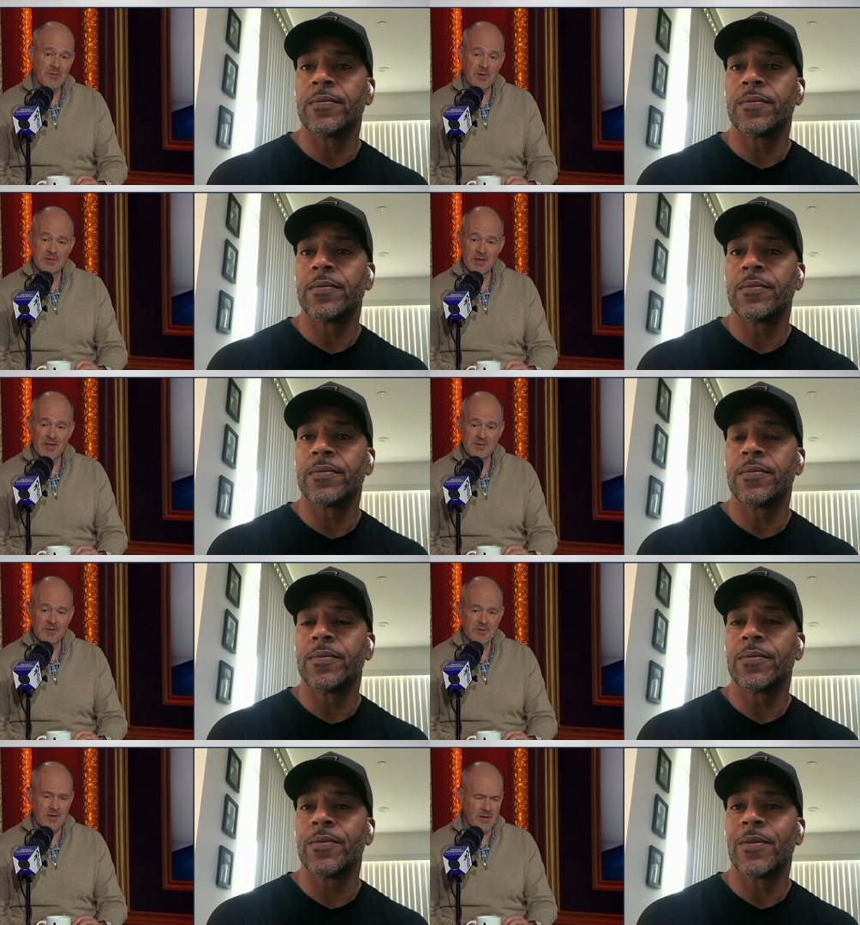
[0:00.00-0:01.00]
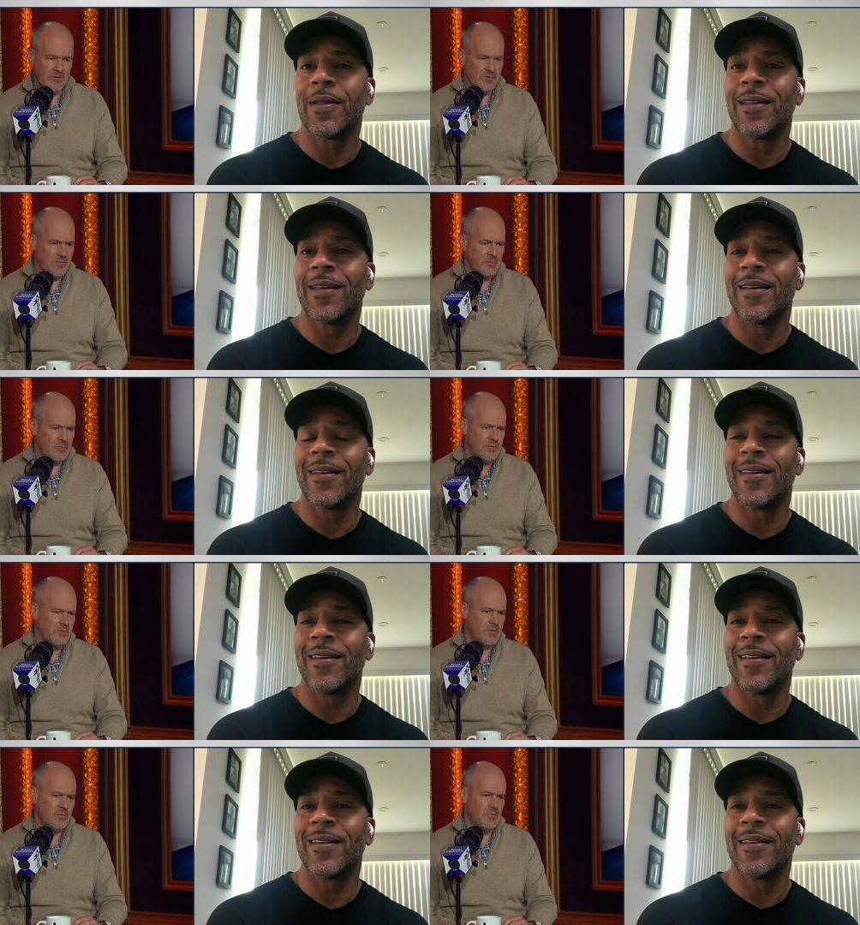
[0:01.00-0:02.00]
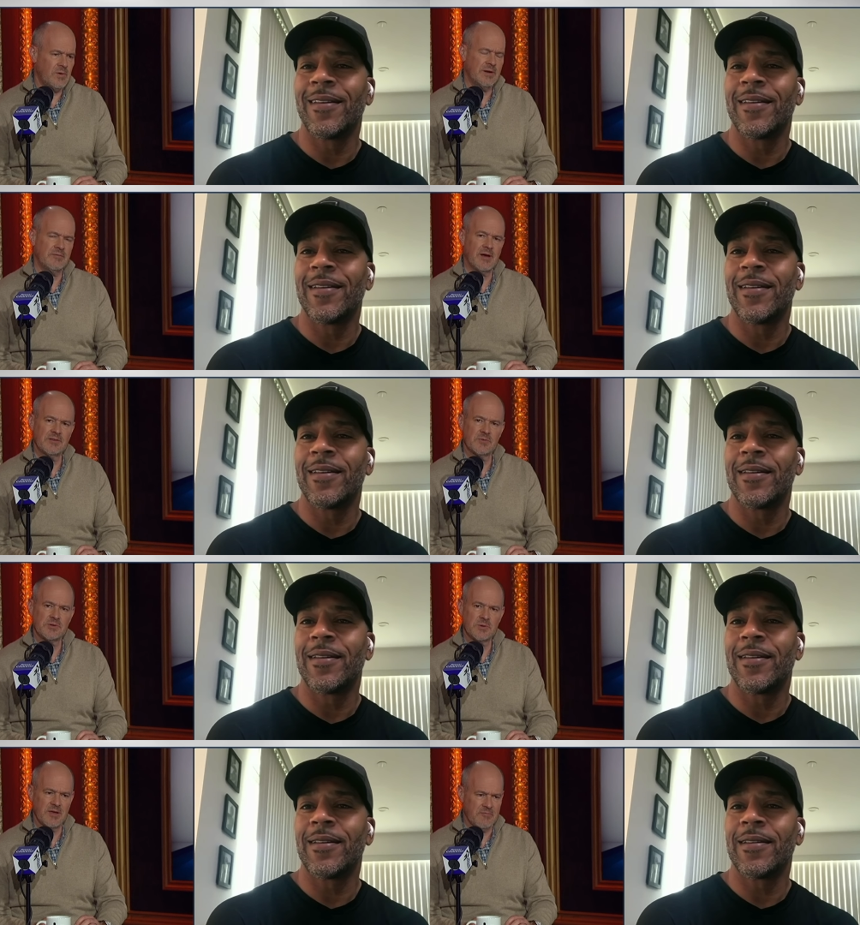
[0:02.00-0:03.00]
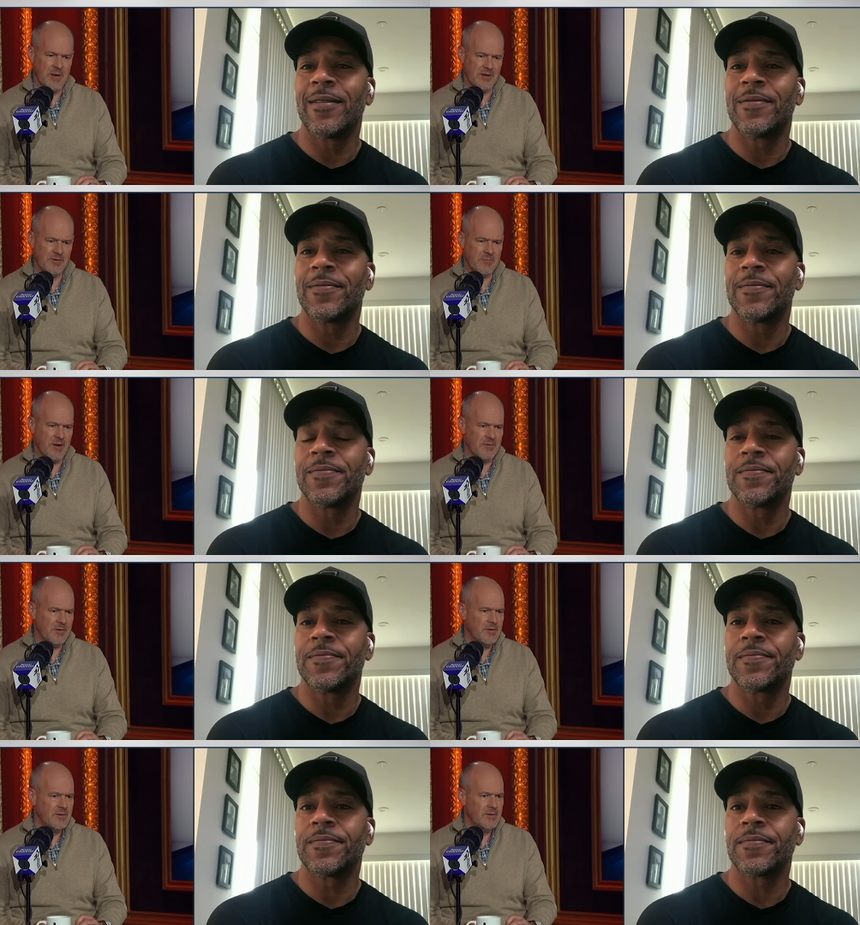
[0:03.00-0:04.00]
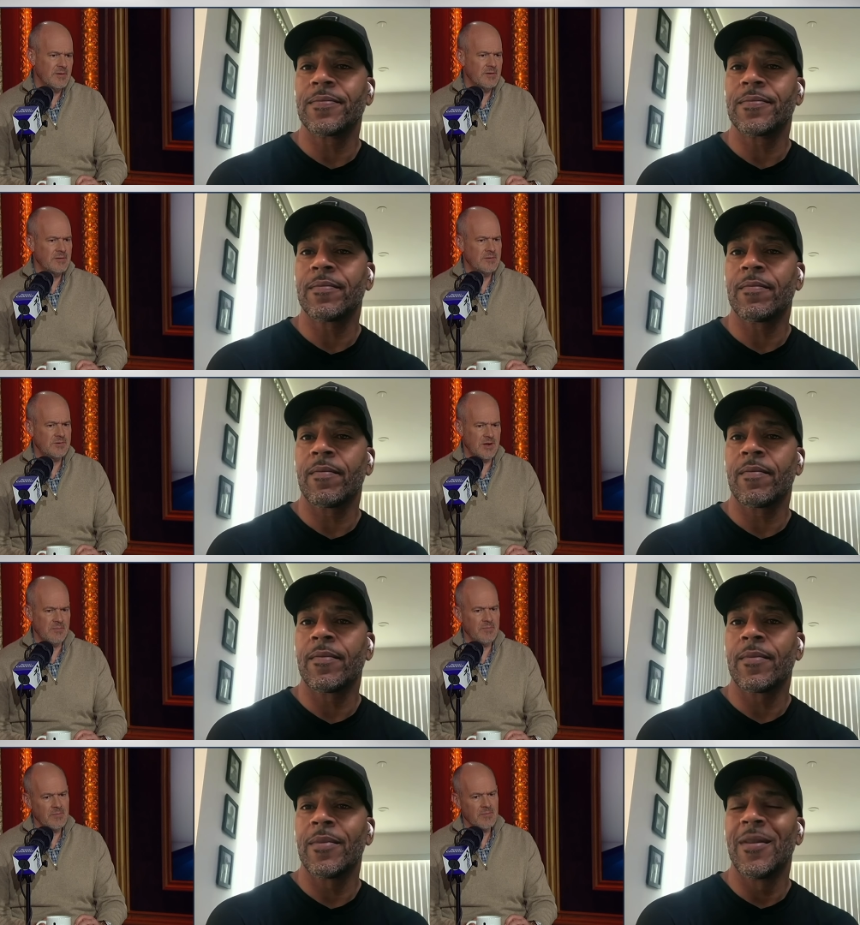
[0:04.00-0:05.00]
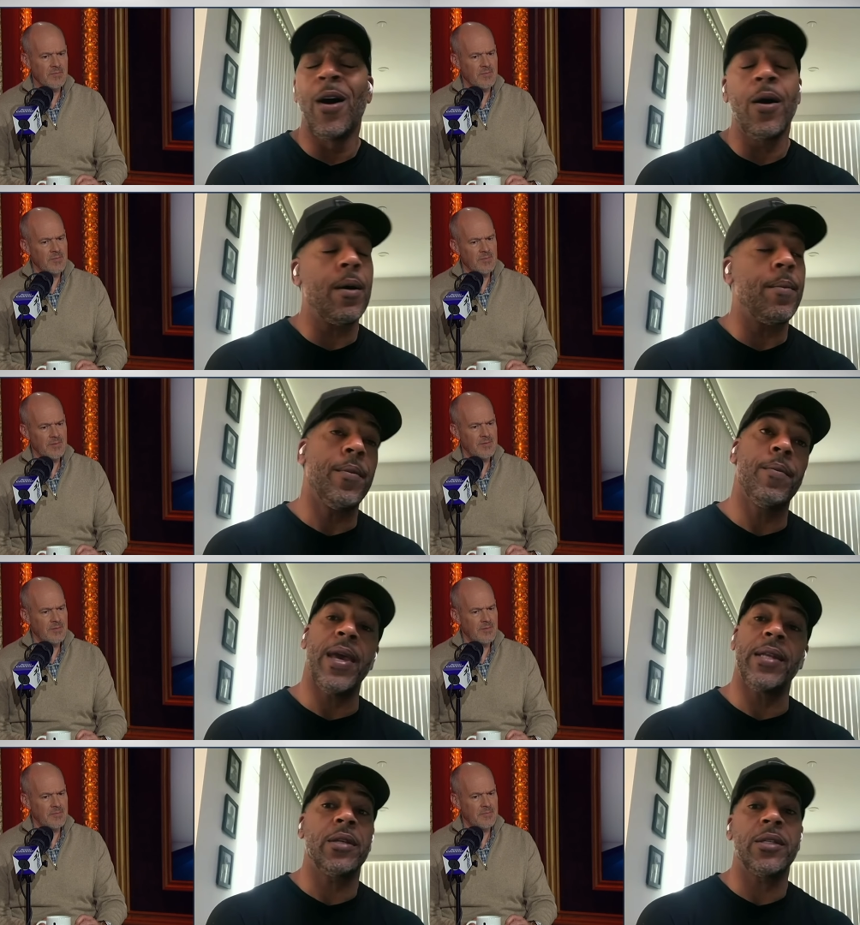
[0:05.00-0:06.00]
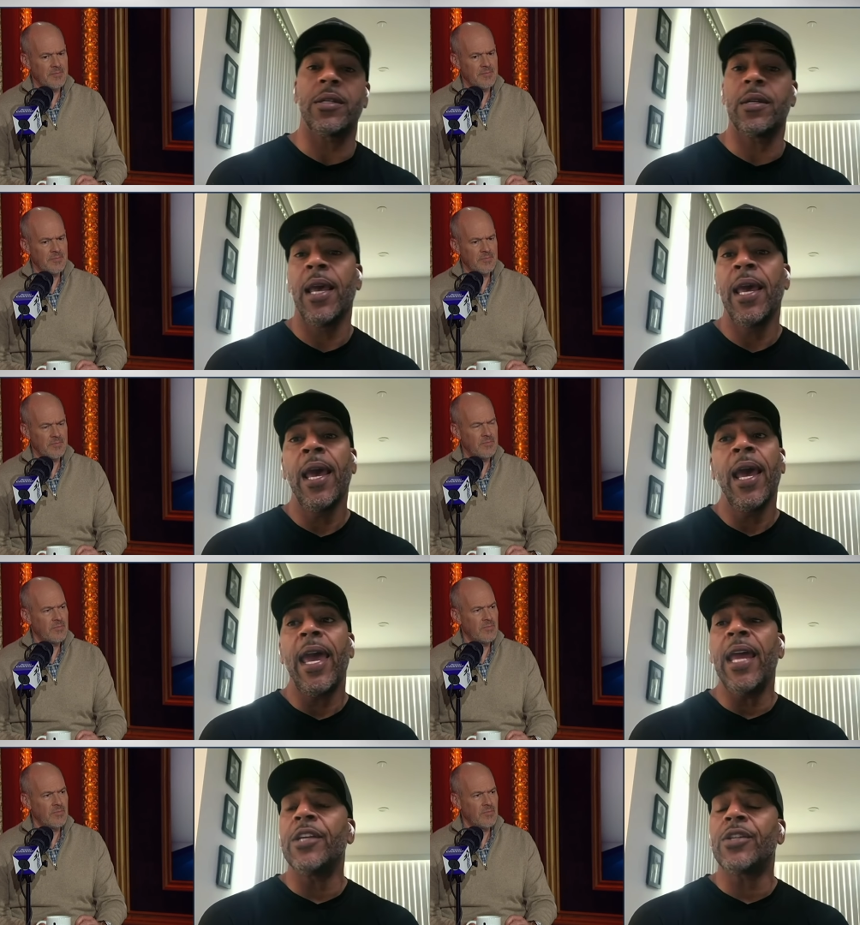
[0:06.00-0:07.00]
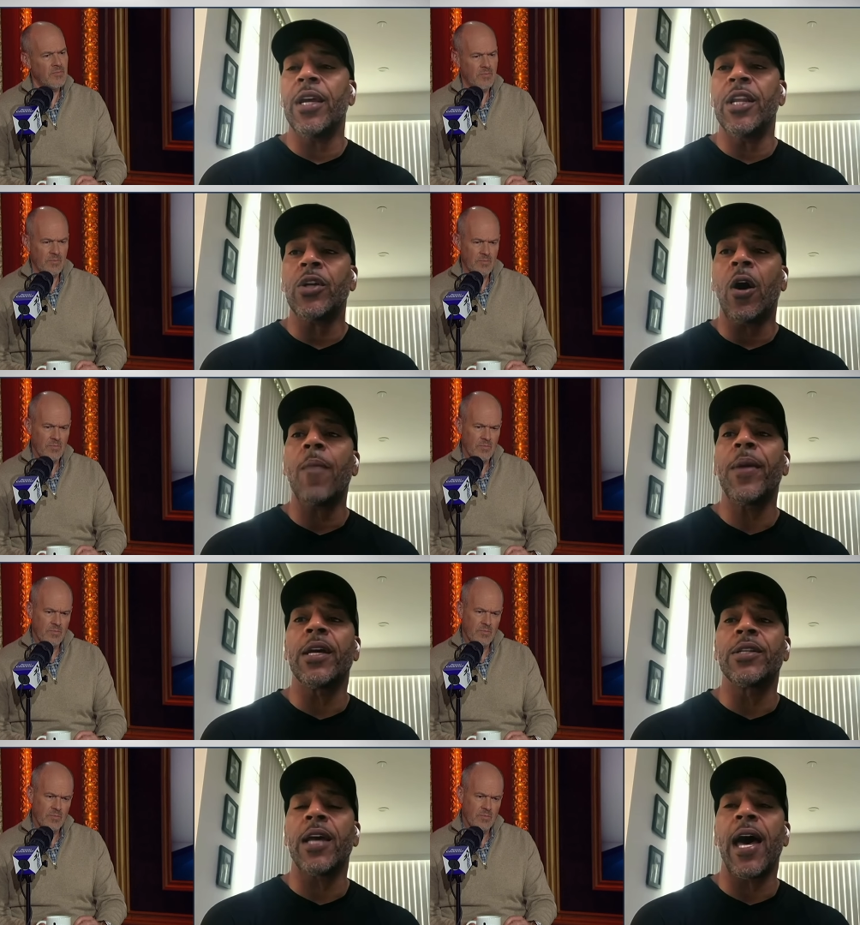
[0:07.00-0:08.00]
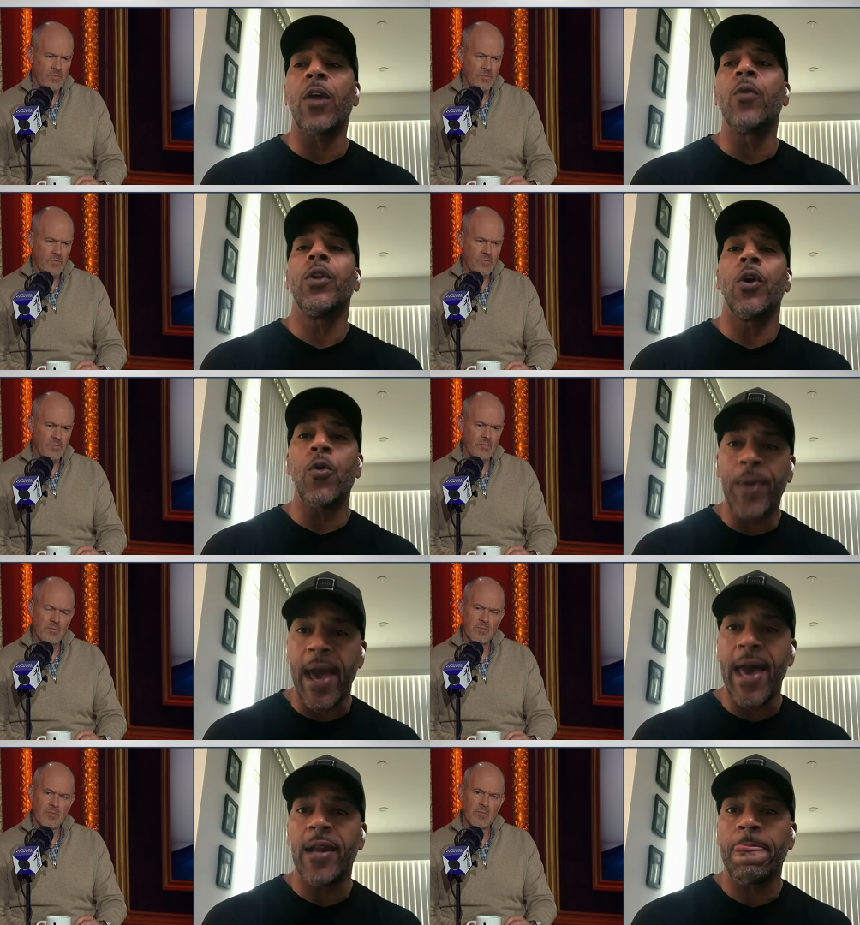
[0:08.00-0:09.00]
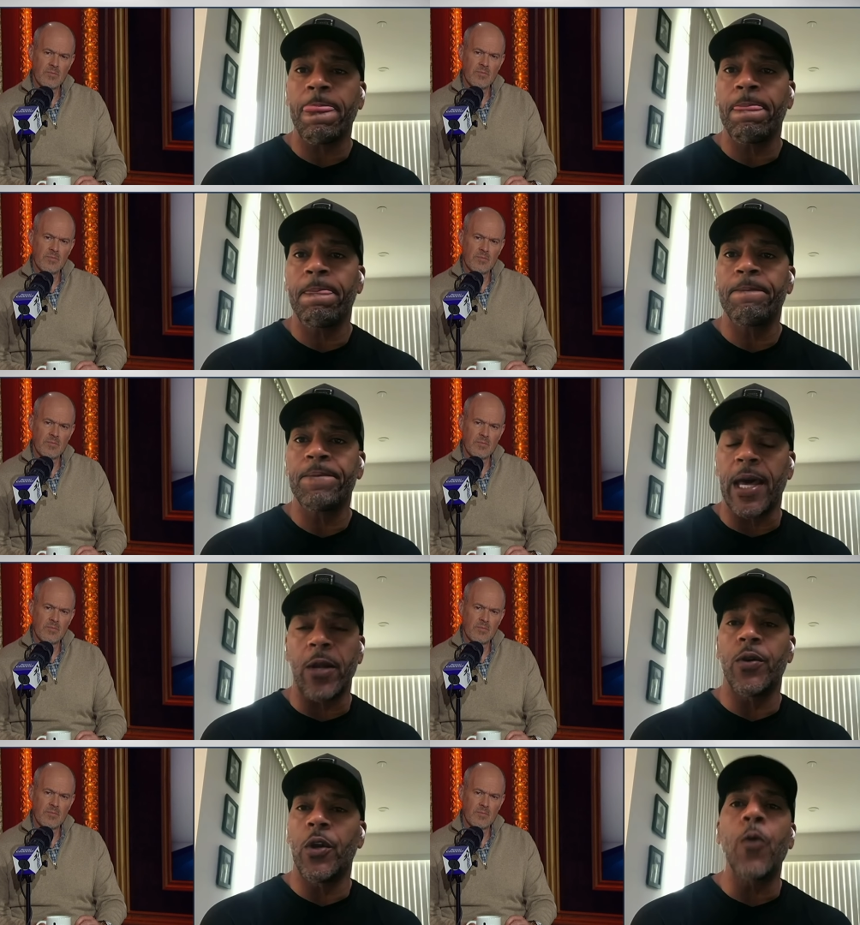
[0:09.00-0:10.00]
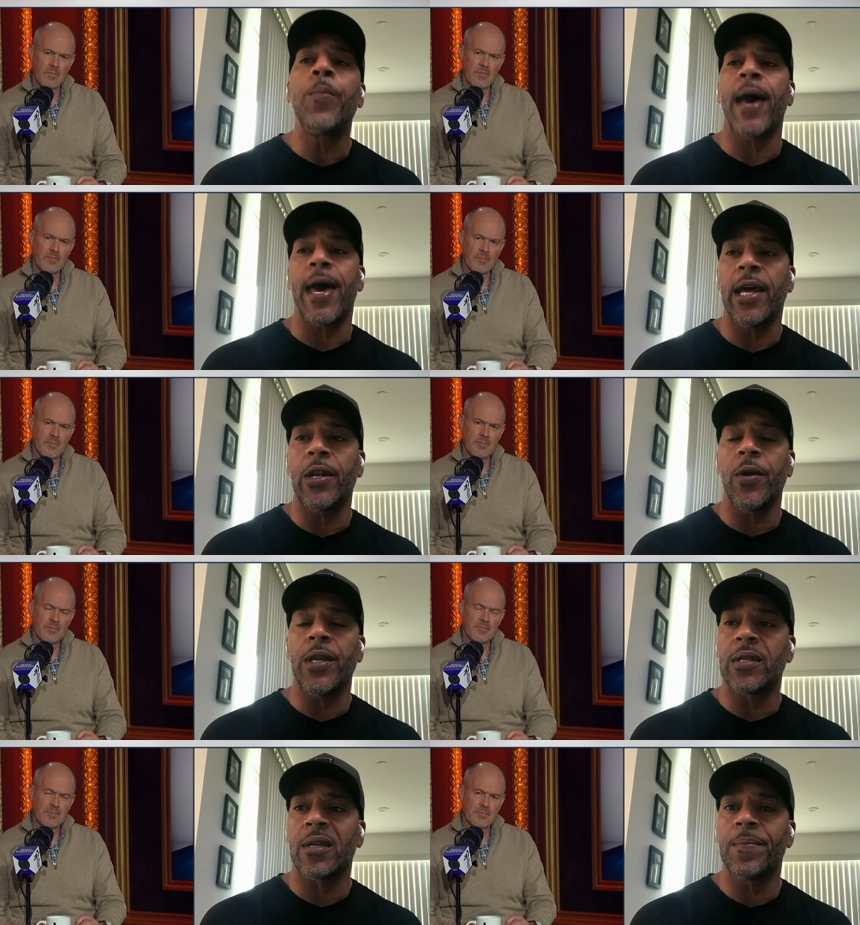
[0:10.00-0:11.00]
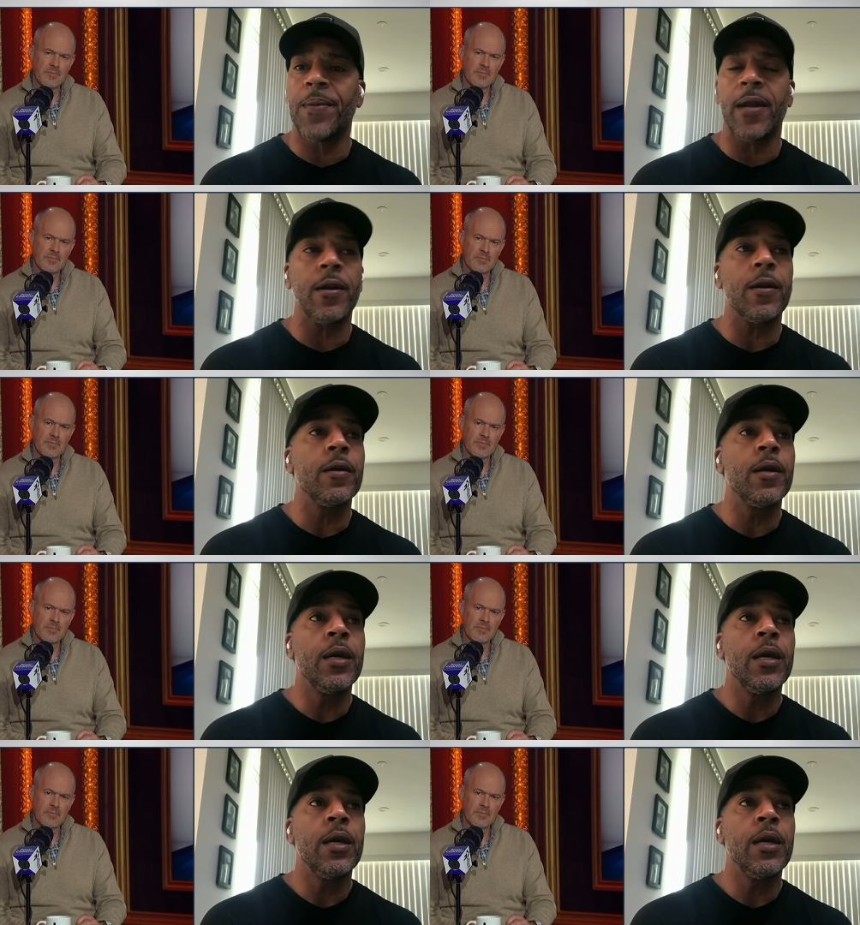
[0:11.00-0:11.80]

Speaker 1: everybody's asking today is, what advice would you give Patrick Beverley, Jim?
Speaker 2: Man, it is hard because I don't know Pat. I know he's a competitor.